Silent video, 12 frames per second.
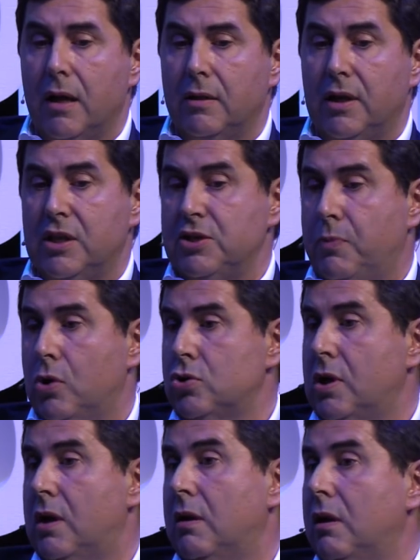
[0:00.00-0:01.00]
The
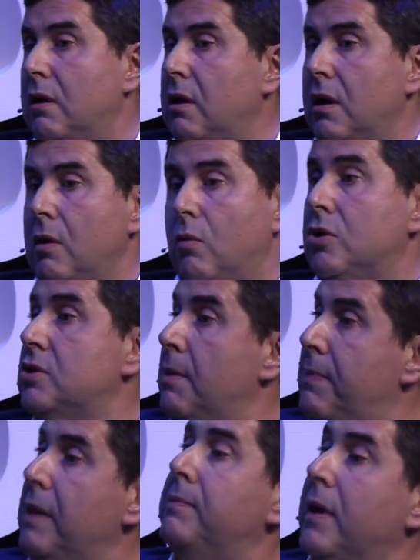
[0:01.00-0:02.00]
disposal was the
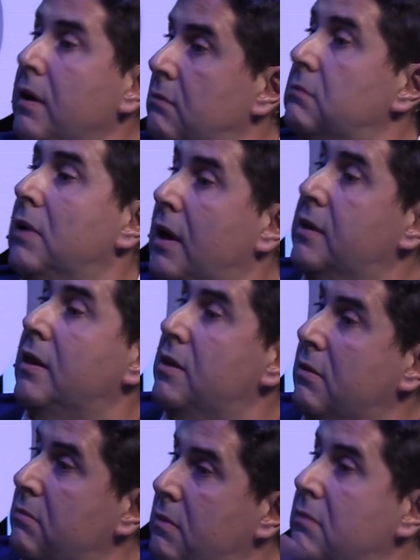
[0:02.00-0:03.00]
bed bank and the
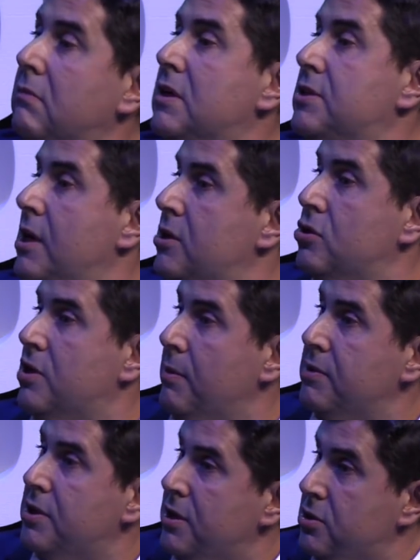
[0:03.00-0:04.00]
destination
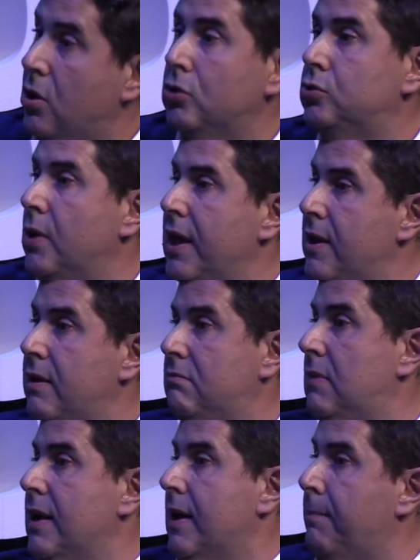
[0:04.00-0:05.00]
services all together,
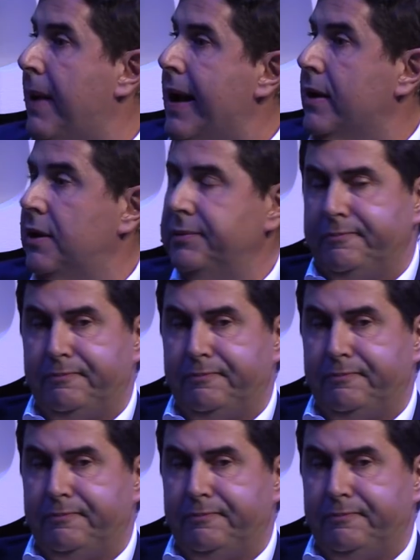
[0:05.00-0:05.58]
like a pack.